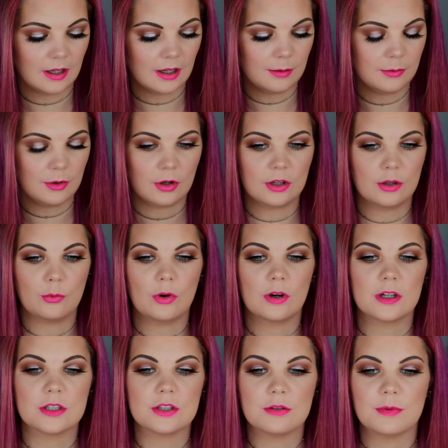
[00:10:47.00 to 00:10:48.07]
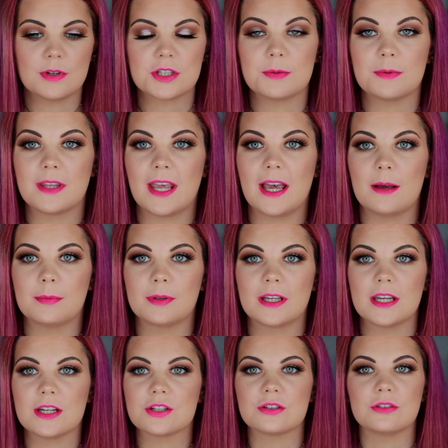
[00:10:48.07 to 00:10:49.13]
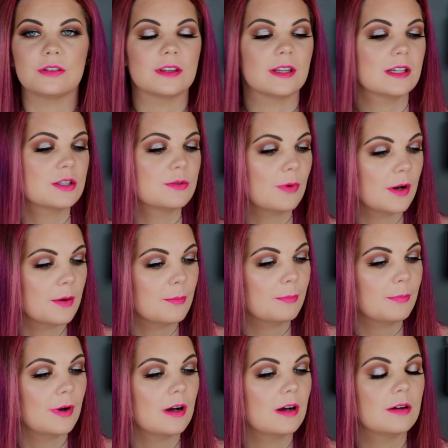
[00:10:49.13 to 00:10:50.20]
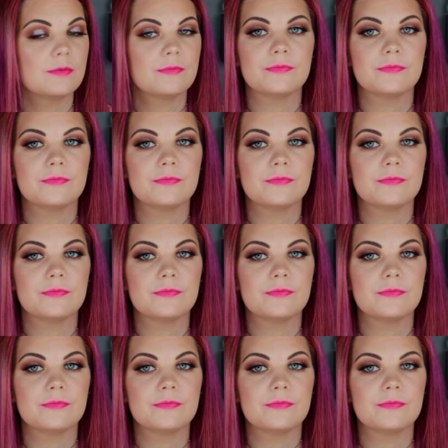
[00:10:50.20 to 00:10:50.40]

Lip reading: Okay, I'm not gonna worry too much about the application on this one, but